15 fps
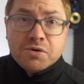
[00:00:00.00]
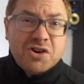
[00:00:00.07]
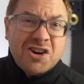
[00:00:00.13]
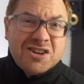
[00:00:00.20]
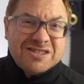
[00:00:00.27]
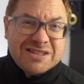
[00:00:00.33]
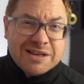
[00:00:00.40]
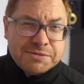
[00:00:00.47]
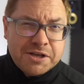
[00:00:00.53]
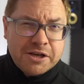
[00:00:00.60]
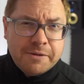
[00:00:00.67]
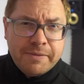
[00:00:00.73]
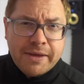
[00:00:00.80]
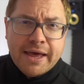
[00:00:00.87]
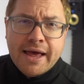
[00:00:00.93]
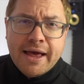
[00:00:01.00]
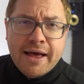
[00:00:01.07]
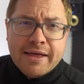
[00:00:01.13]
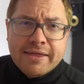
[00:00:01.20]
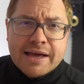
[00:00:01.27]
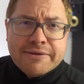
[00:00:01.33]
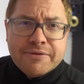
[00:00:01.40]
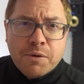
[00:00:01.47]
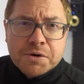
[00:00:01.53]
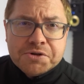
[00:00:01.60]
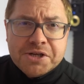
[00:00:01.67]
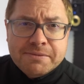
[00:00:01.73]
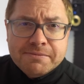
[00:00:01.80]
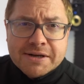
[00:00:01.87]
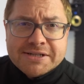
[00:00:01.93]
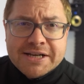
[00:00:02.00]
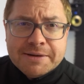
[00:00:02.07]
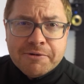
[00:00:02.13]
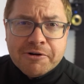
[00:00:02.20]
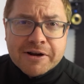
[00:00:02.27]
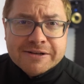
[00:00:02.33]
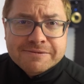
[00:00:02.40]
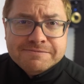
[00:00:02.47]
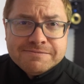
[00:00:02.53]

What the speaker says: not. It's up to you. Thank you for watching. I'll see you tomorrow.